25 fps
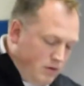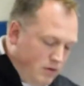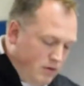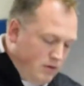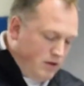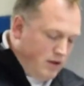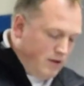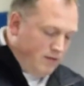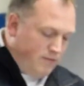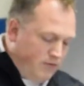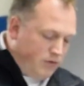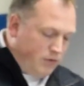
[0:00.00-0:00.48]

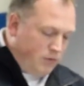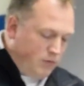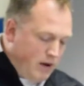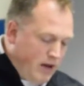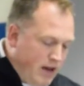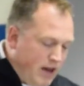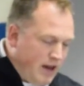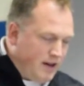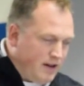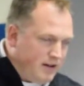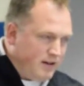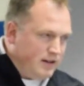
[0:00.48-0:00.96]
If you
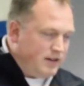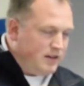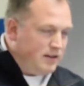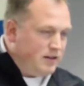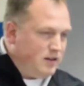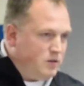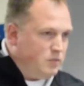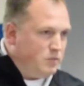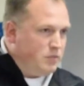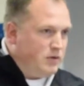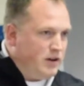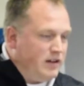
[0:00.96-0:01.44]
can't get it
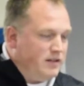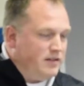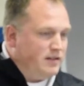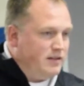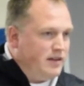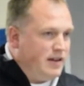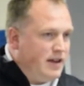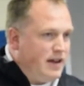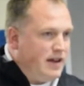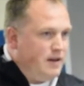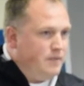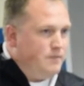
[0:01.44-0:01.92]
to break the
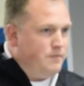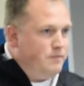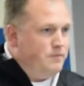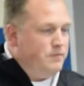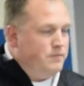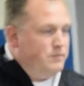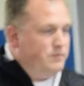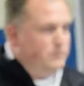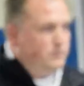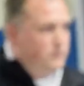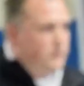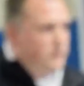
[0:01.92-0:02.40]
tab,
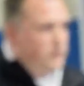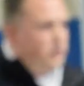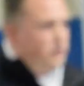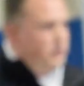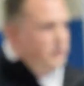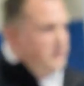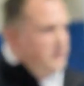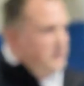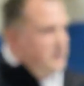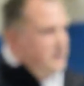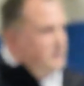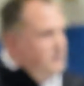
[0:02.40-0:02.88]

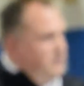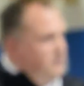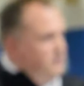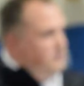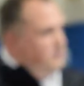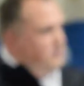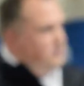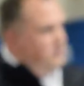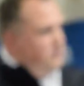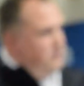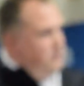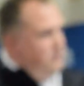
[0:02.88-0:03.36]
twist it.
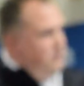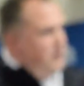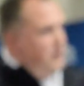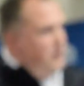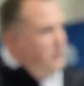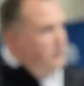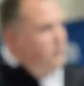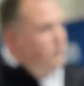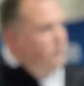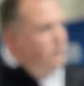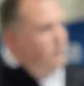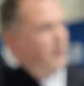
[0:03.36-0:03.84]

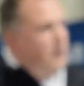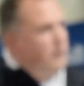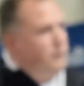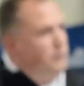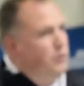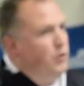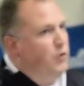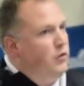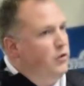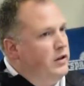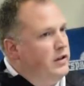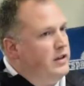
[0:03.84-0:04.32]
By
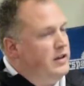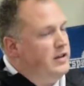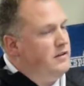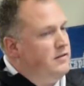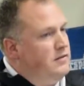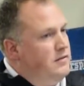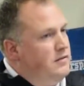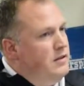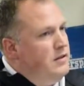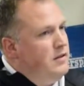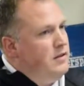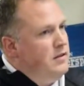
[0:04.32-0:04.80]
rolling it,
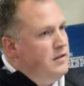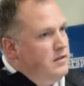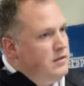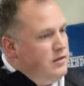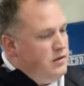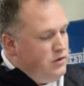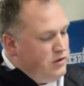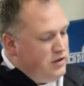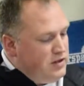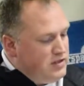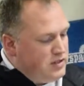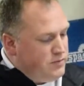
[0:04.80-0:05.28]

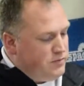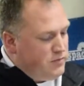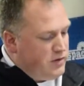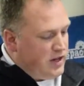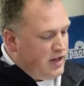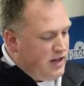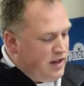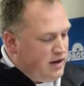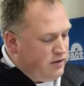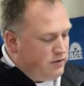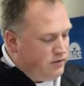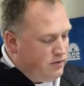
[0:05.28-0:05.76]
you get some
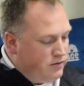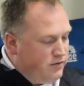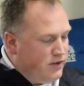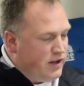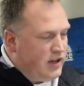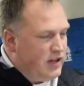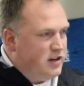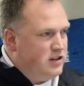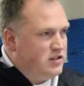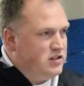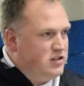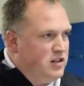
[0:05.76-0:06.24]
mechanical
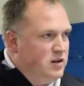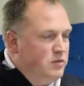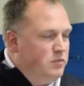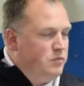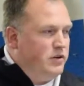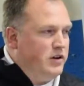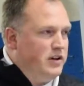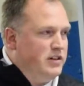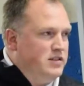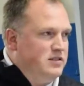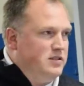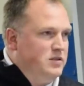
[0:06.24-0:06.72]
advantage, and it
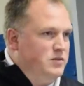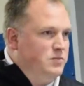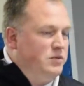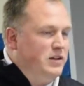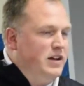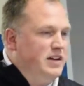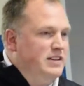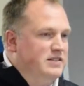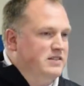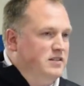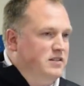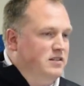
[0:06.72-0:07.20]
breaks this
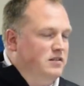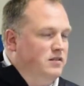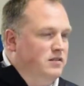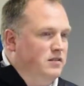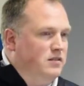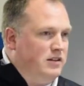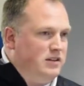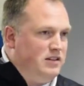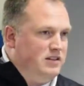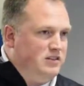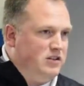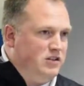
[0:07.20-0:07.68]
plastic a little
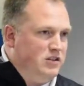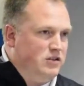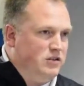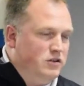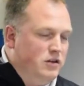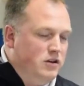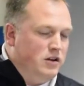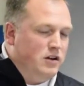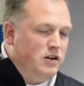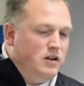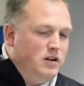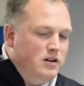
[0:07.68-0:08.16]
easier.
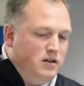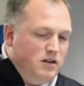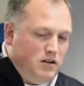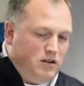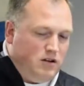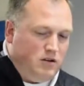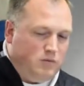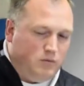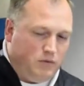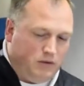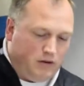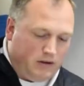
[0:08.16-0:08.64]

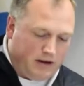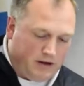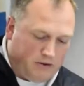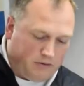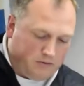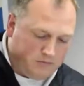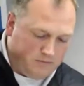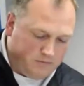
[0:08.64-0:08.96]
It'll pull out.